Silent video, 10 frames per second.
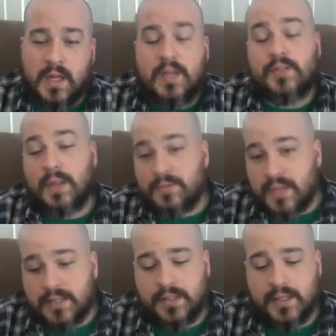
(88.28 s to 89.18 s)
So that was
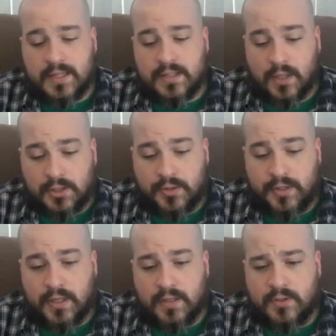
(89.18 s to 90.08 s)
actually a nice
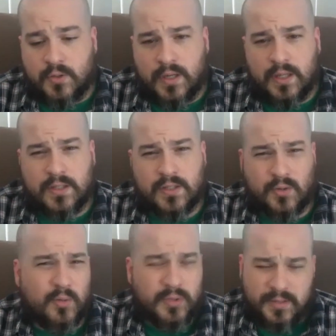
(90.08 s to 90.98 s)
luxury of joining this
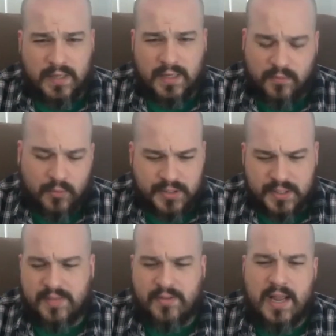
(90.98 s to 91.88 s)
group, which unfortunately
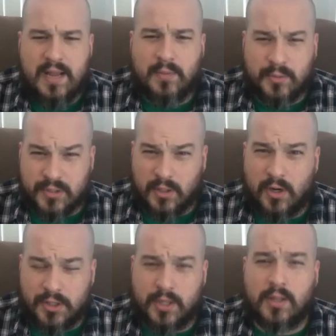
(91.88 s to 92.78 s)
doesn't have a name, but it was a
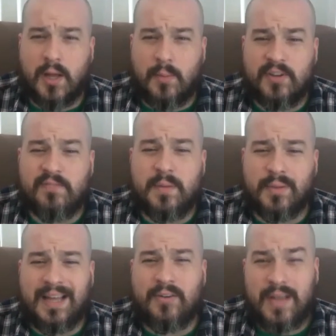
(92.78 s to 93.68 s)
larger conglomerate of
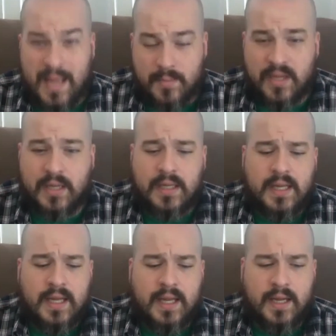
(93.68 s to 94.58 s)
people out in Hemet,
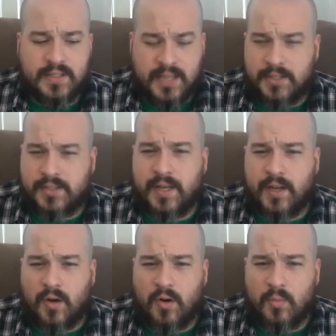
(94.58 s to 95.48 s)
San
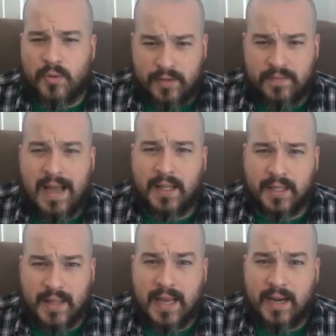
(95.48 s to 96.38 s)
Jacinto, Moreno
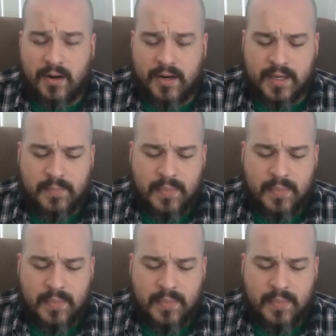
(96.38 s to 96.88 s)
Valley, that area.